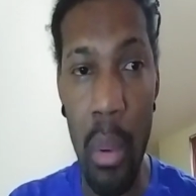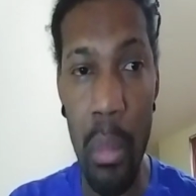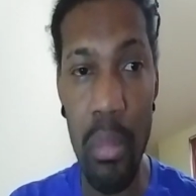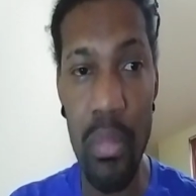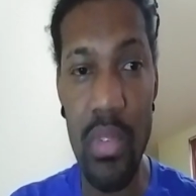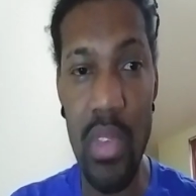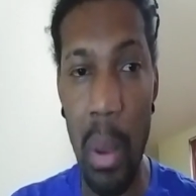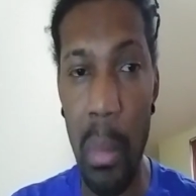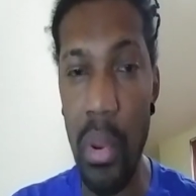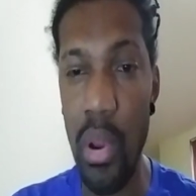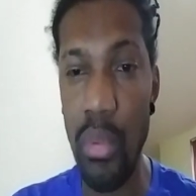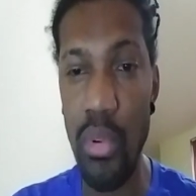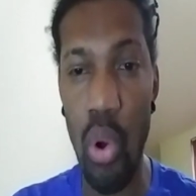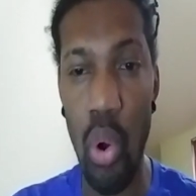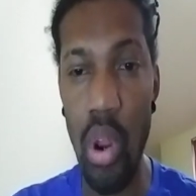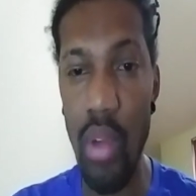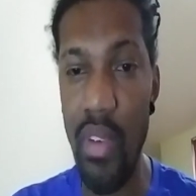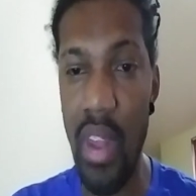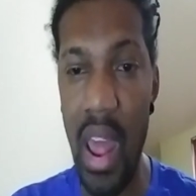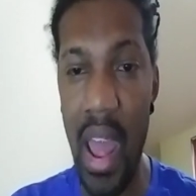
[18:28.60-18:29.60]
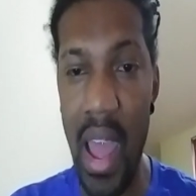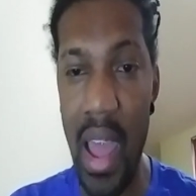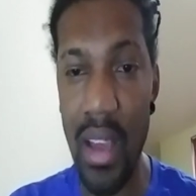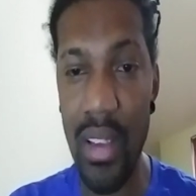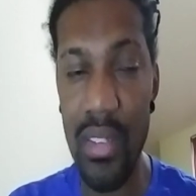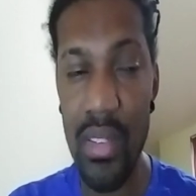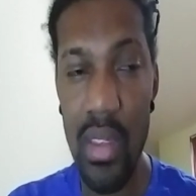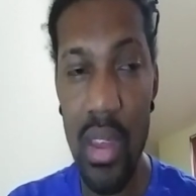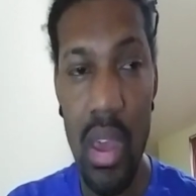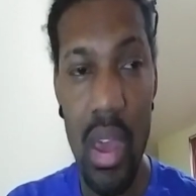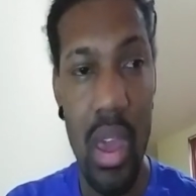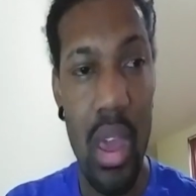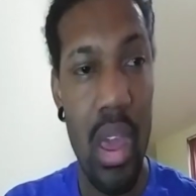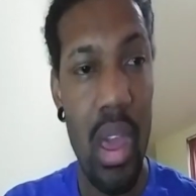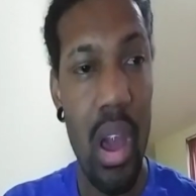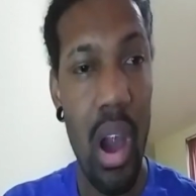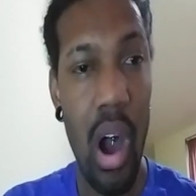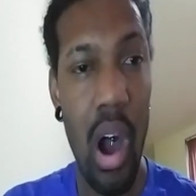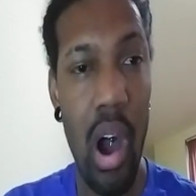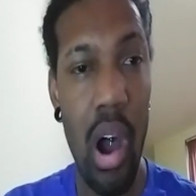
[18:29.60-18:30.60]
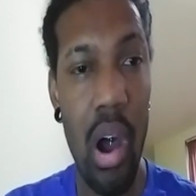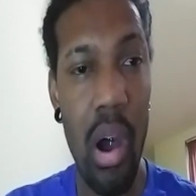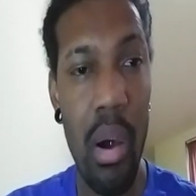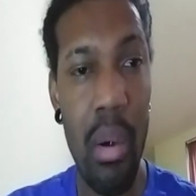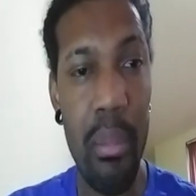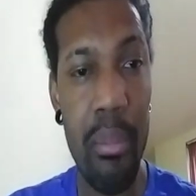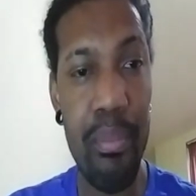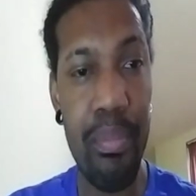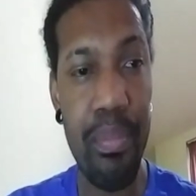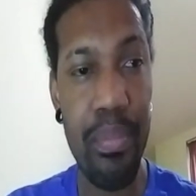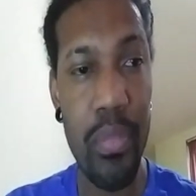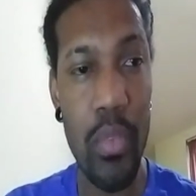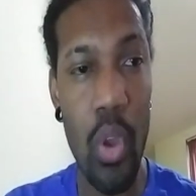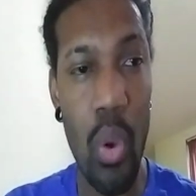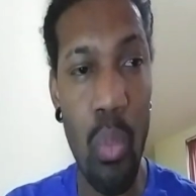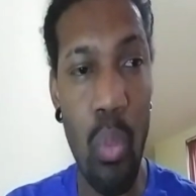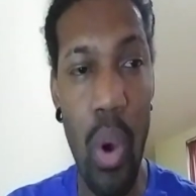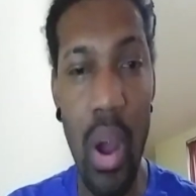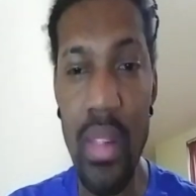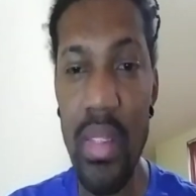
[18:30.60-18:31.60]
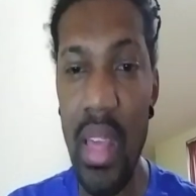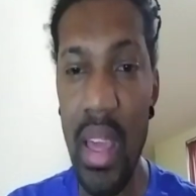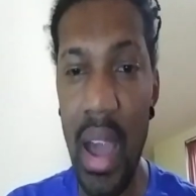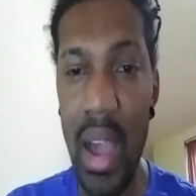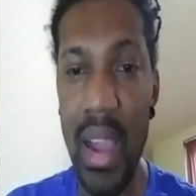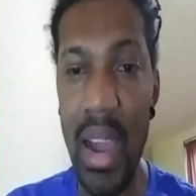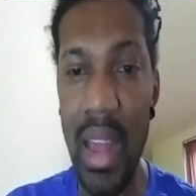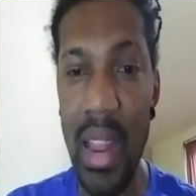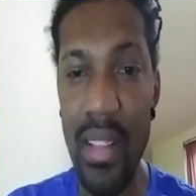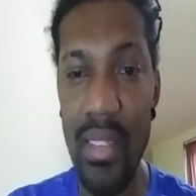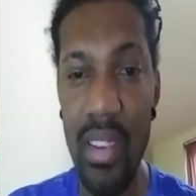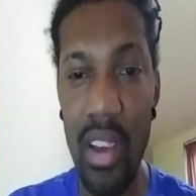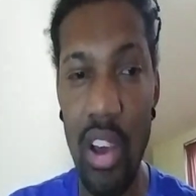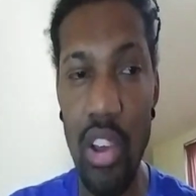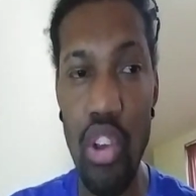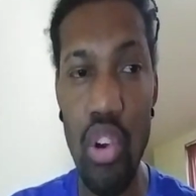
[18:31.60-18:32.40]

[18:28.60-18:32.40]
Some of them don't even ask. One thing I got to tell